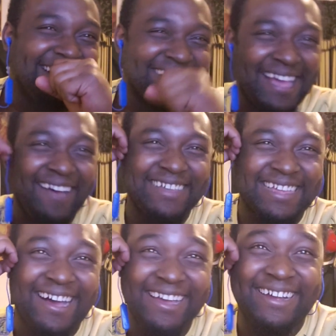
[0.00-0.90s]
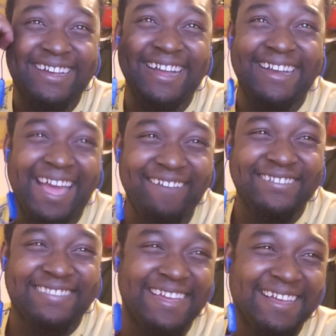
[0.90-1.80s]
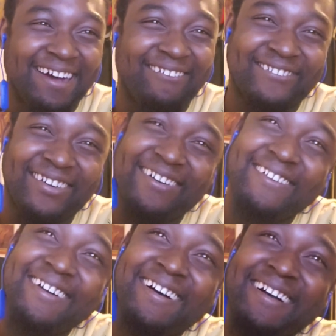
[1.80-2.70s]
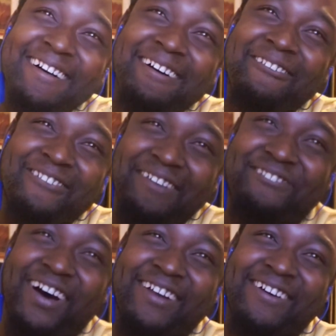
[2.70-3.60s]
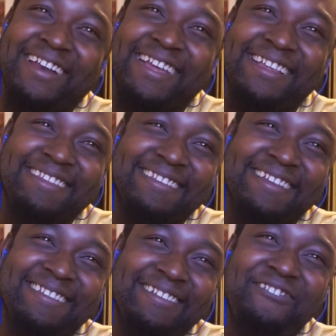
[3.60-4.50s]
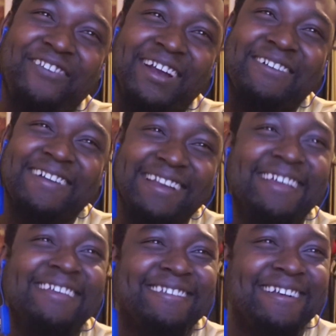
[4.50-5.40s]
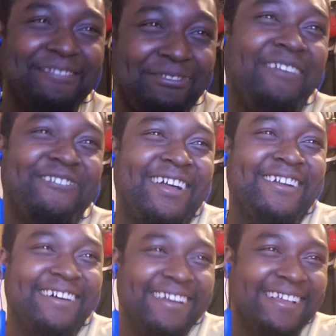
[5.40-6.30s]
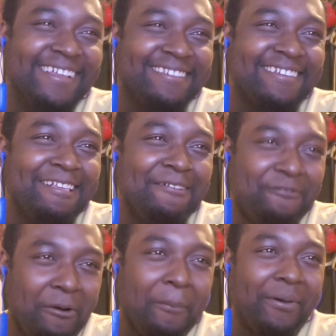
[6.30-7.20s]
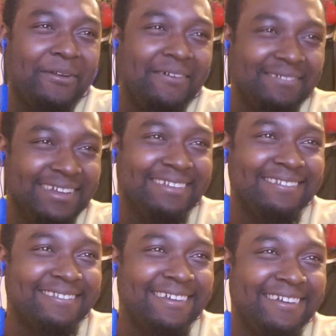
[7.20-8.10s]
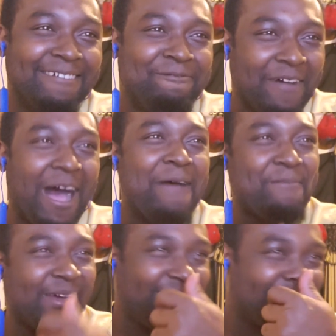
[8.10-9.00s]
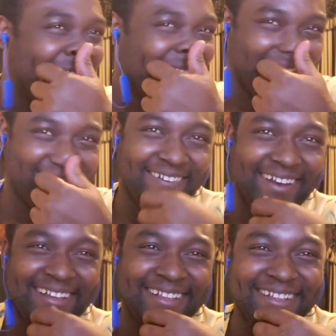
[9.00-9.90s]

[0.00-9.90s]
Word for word: Atomic out here cutting everything up, bro. One puddle of niggas. Two puddle of niggas. Three puddle of niggas. Four puddle of niggas. Five puddles of niggas, man.